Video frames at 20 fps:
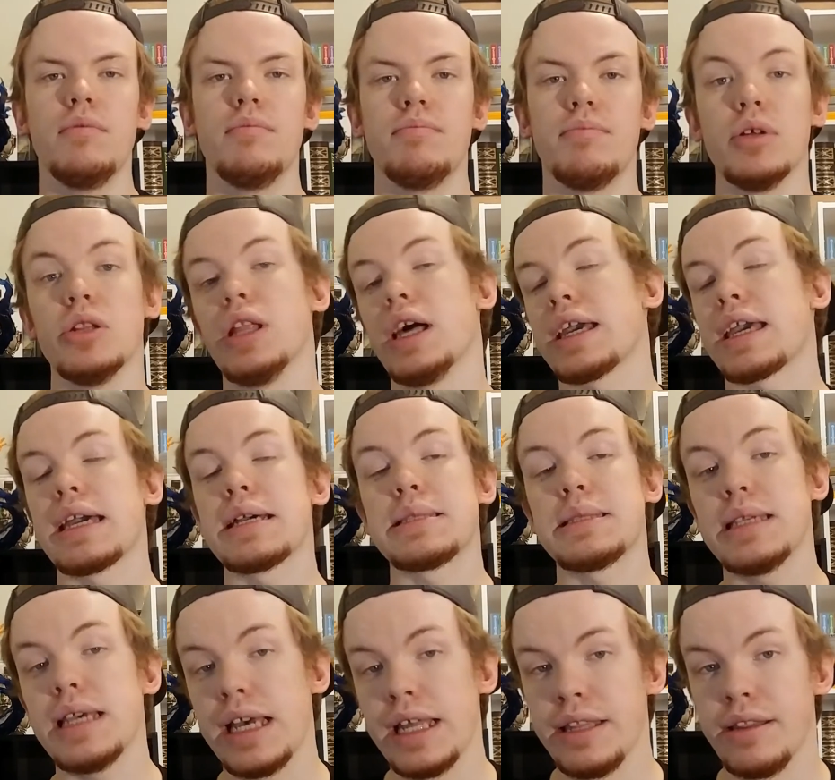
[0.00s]
But like I
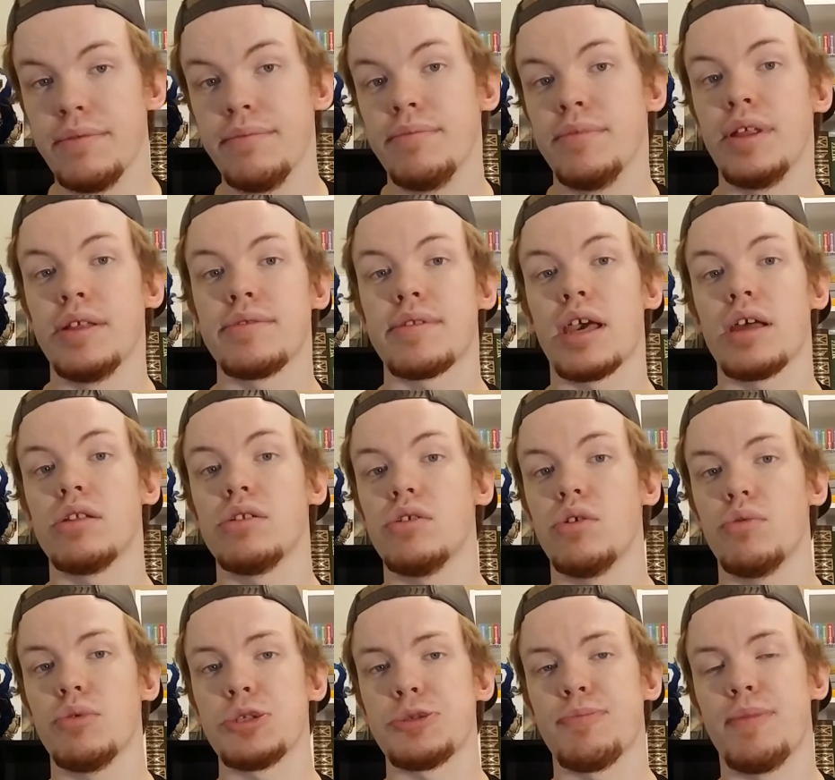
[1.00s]
said, Nintendo
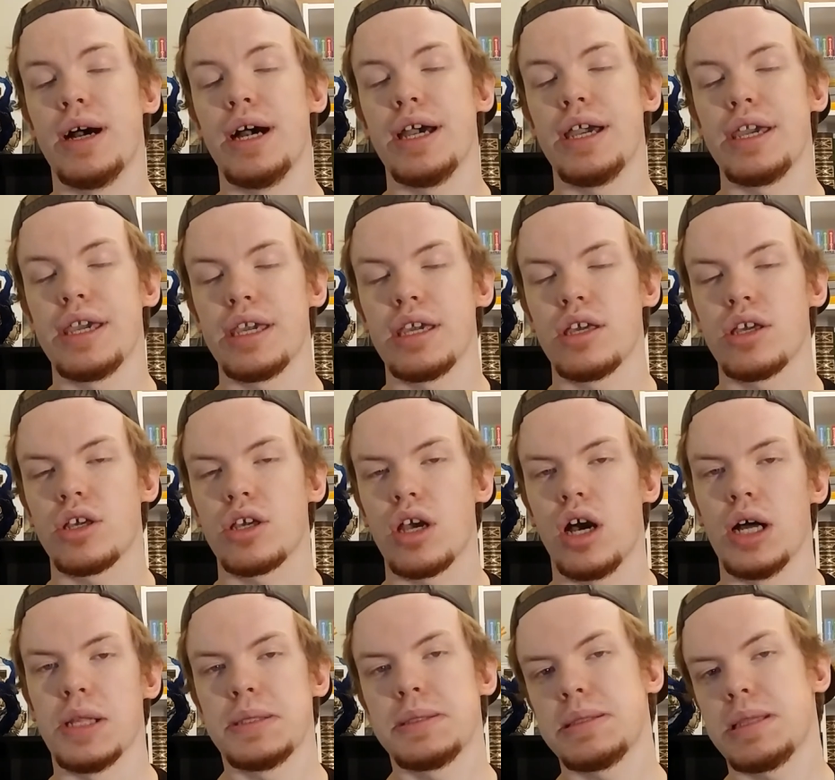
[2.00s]
was my
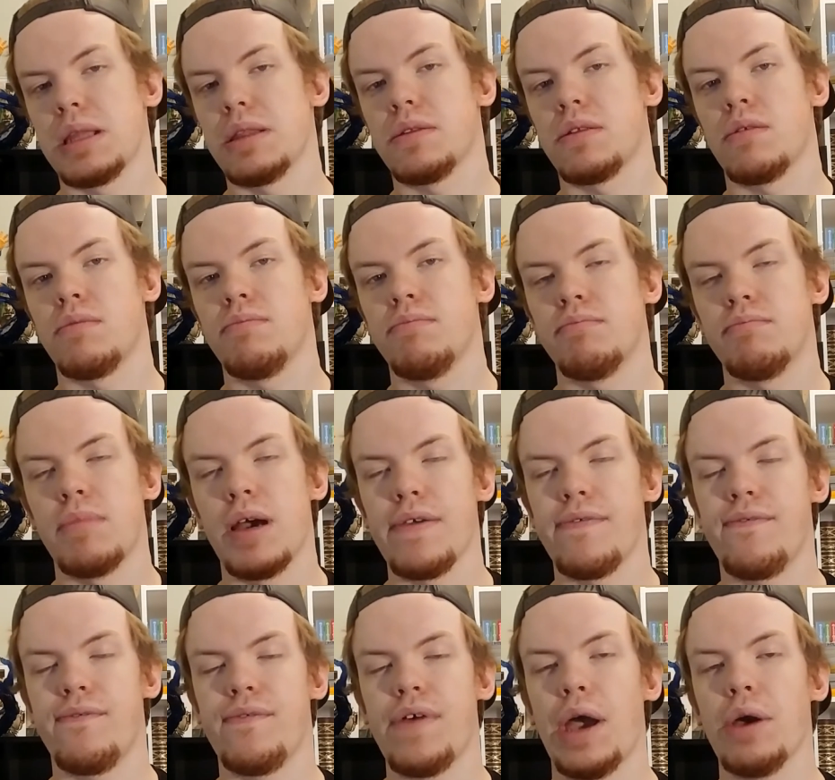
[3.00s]
constant,
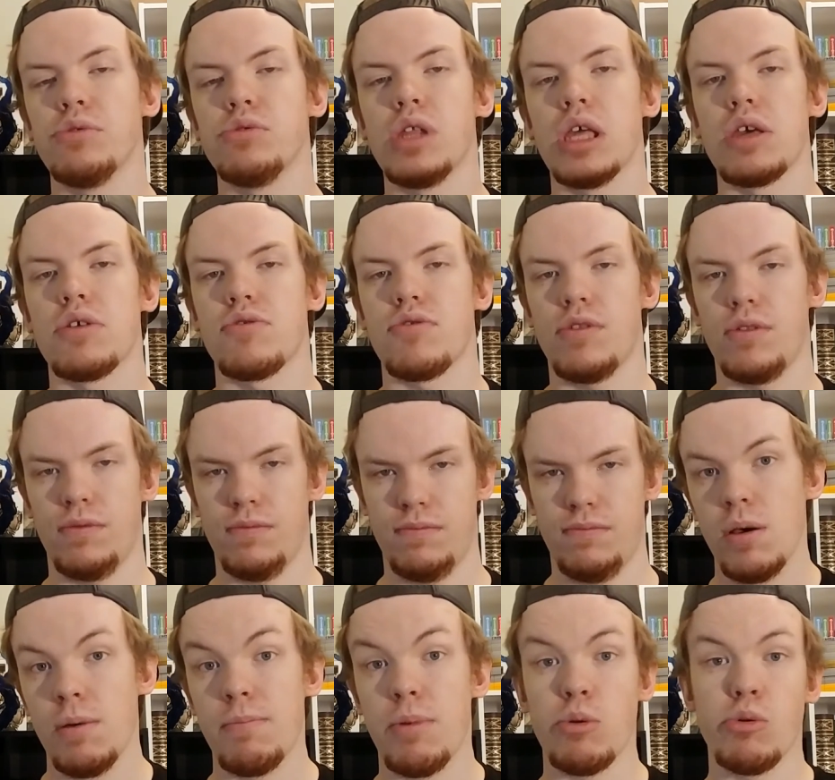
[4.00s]
foundation.
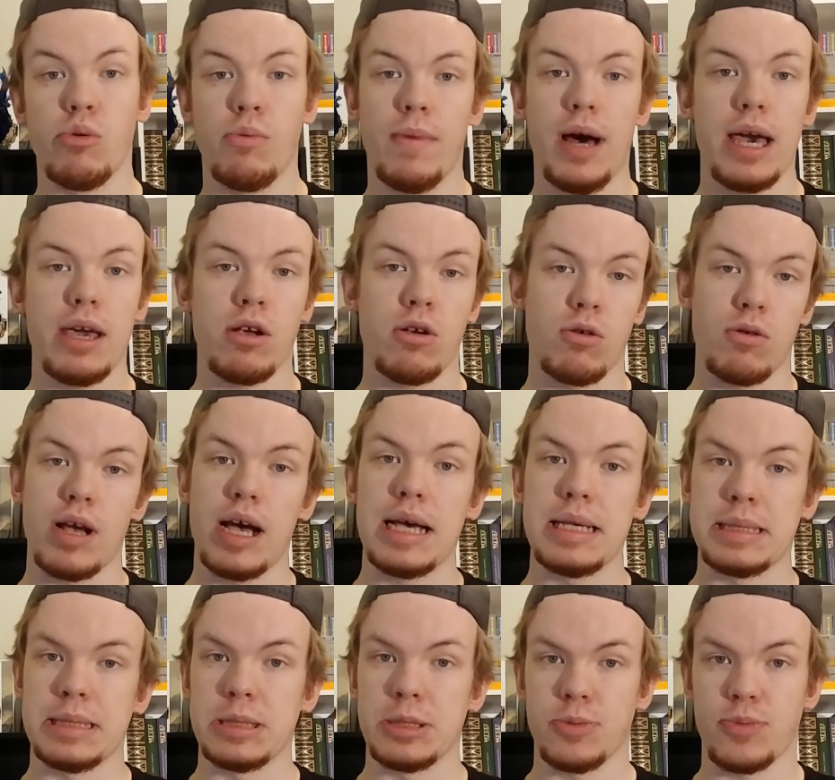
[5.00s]
But when my
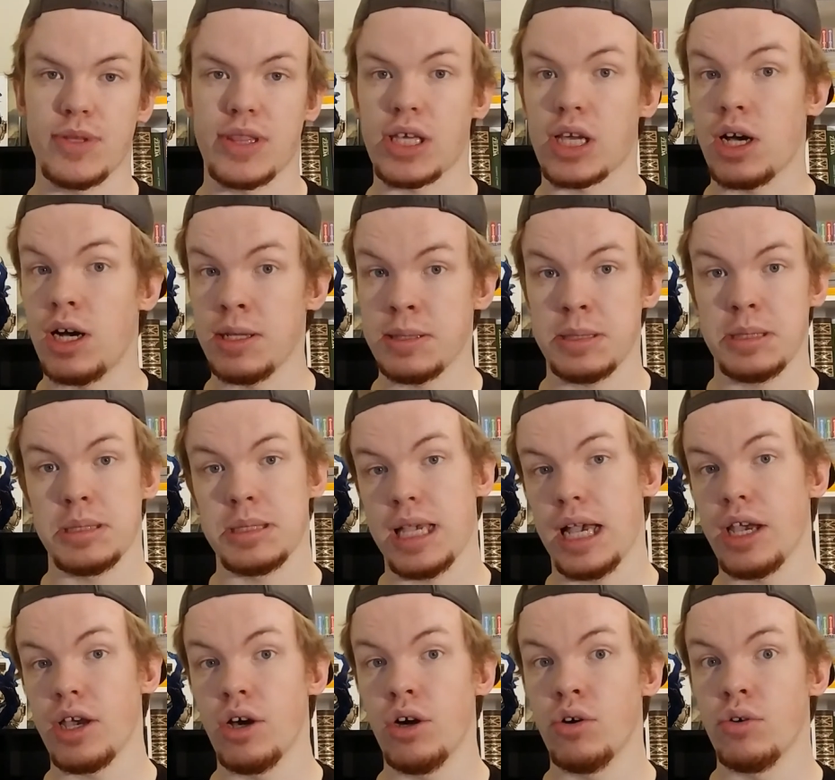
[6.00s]
horizons with the consoles I
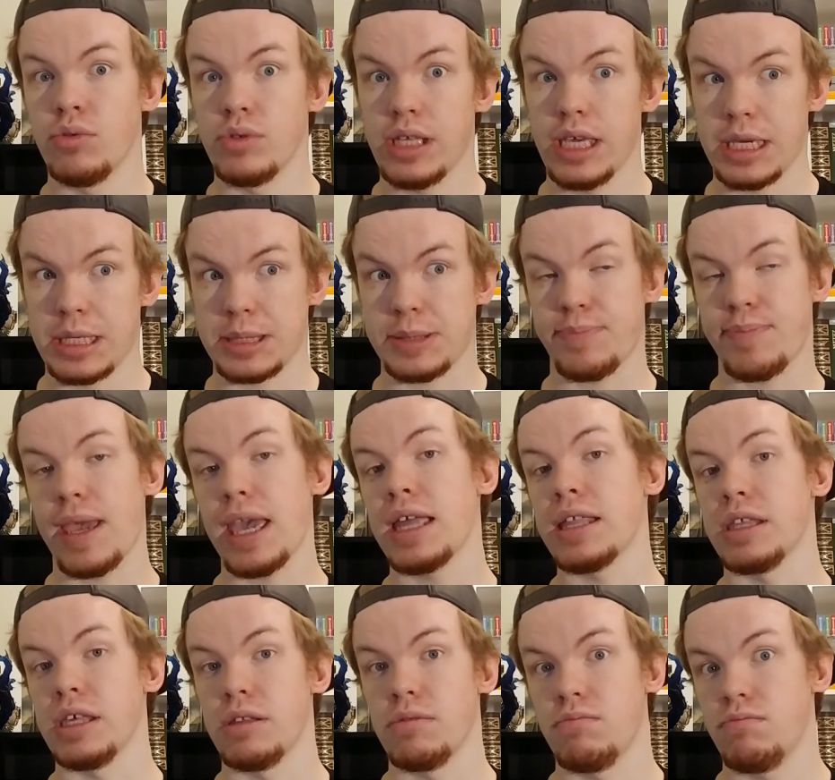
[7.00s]
own
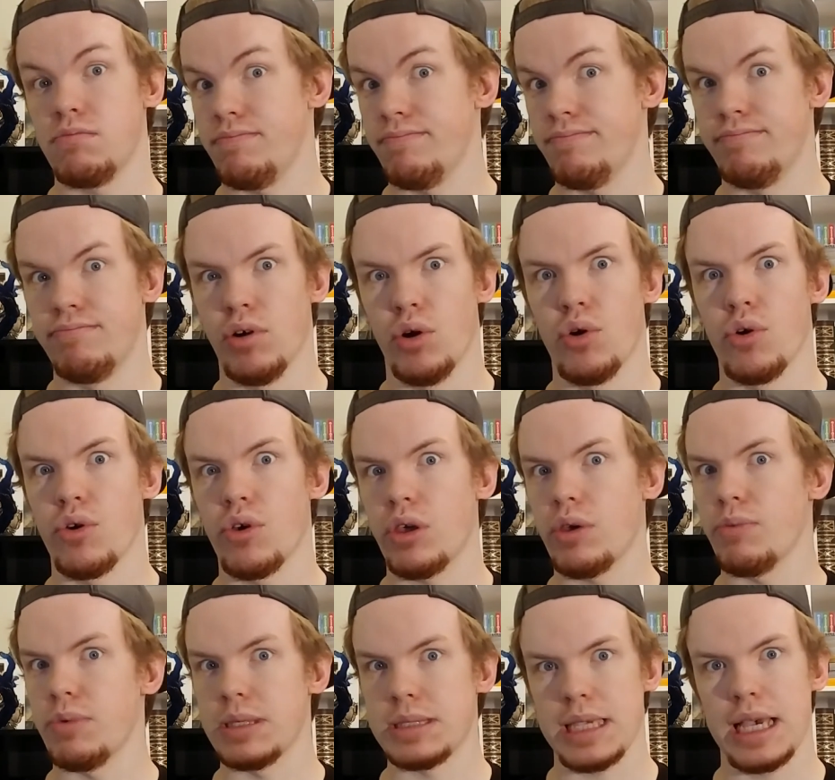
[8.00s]
expanded, boy
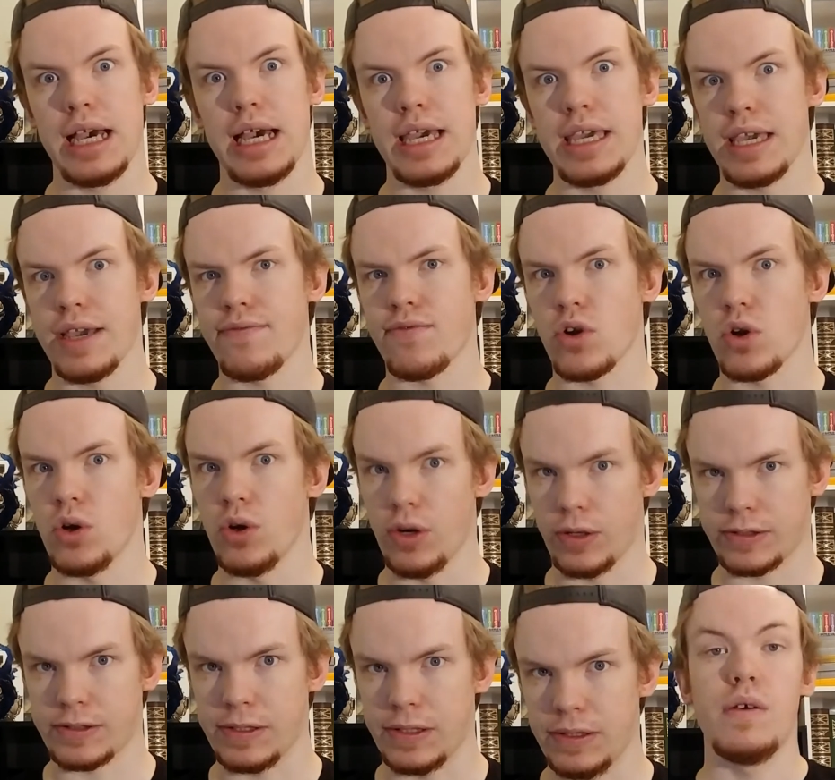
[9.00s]
was I ever
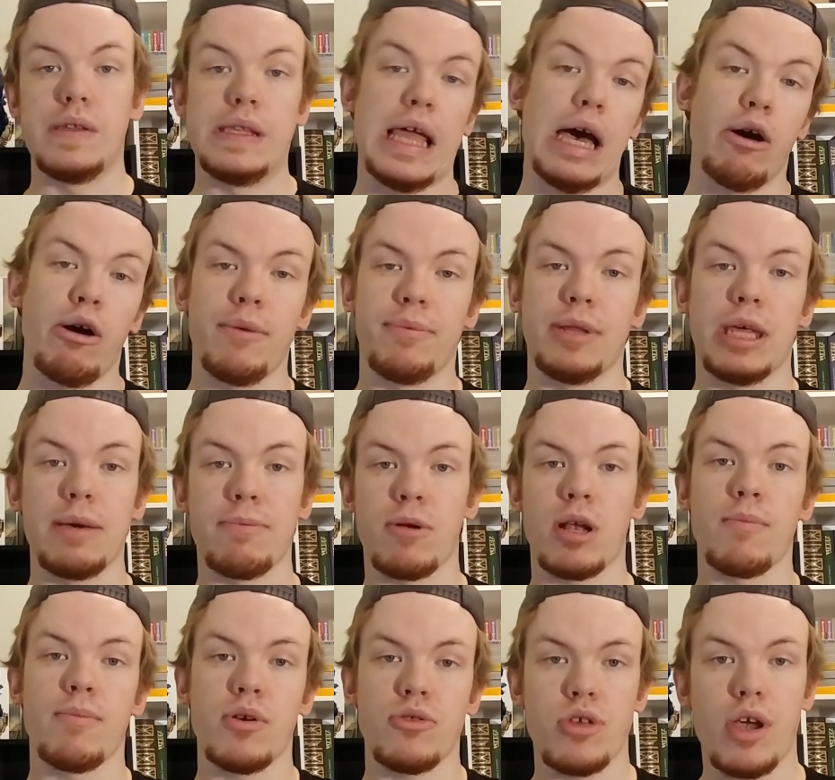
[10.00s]
hooked. Now I play
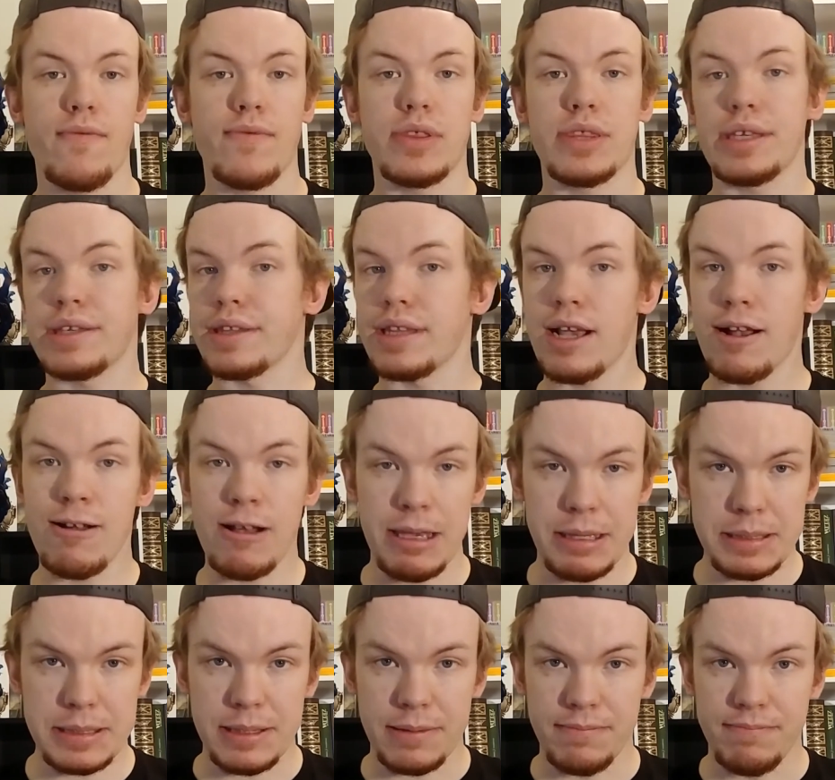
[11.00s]
pretty much everything there
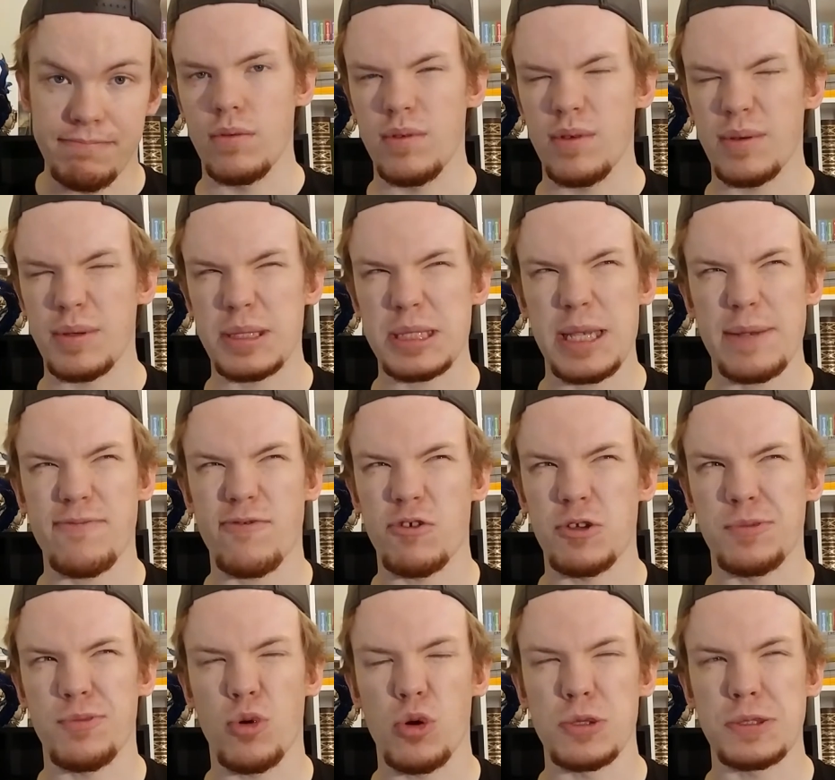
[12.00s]
is, except for
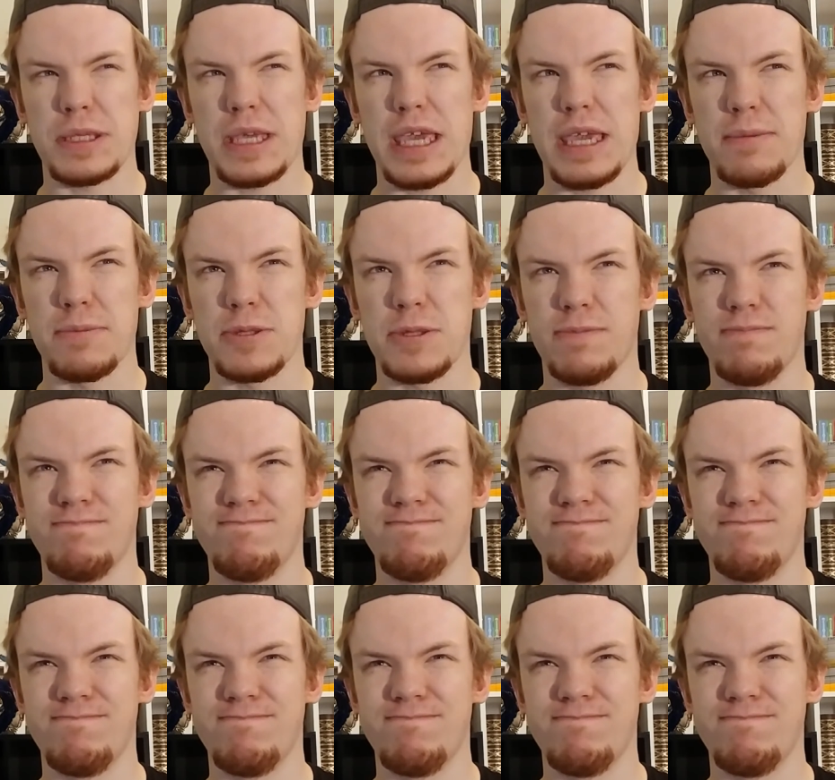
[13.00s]
sports games.